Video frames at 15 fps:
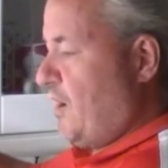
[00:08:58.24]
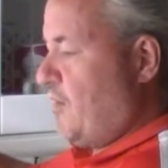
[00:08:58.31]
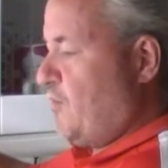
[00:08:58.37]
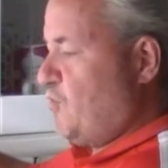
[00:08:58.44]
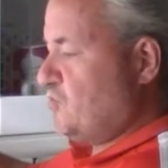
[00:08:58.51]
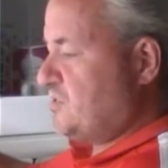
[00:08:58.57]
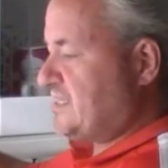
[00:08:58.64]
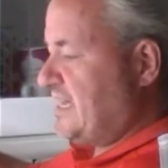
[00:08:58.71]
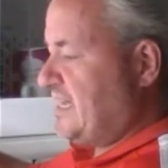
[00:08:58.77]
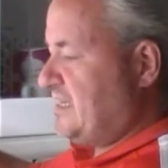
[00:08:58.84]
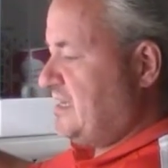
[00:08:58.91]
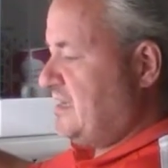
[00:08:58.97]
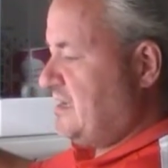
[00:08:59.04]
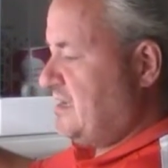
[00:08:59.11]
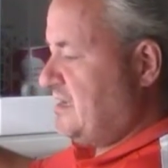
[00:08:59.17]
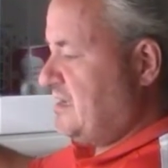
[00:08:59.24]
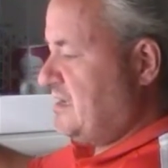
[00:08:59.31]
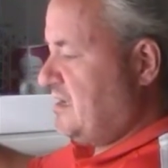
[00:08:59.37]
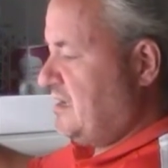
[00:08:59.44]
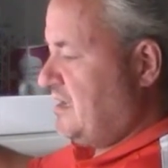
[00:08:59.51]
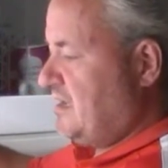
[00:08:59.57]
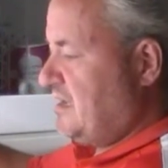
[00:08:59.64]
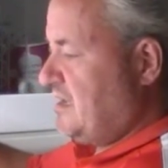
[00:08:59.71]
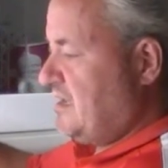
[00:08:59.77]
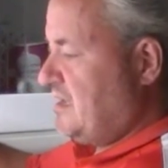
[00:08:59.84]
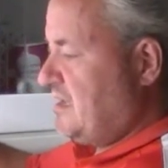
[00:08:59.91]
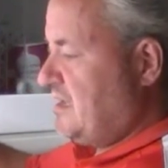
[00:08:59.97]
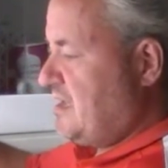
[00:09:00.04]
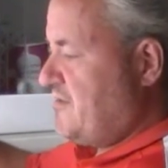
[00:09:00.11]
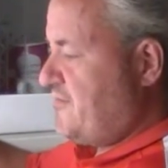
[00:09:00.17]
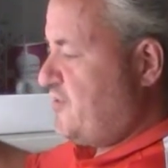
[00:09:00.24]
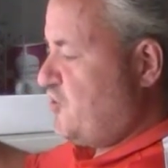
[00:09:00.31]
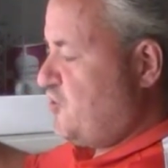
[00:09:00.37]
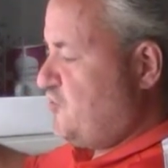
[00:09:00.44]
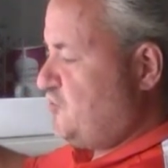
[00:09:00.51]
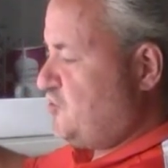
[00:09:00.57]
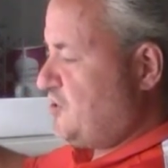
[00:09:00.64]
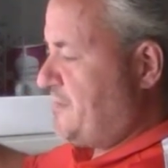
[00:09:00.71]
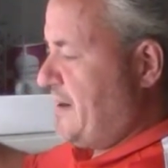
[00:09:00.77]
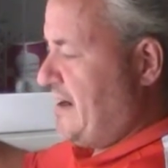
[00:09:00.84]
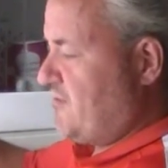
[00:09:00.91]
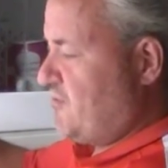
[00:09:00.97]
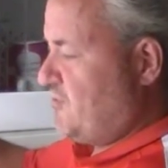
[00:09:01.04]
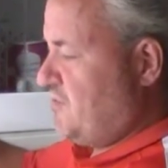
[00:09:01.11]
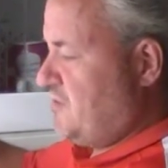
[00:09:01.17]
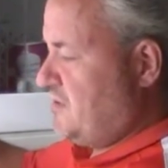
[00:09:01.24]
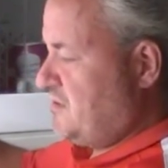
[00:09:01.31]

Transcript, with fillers: will say, if you use your barrel,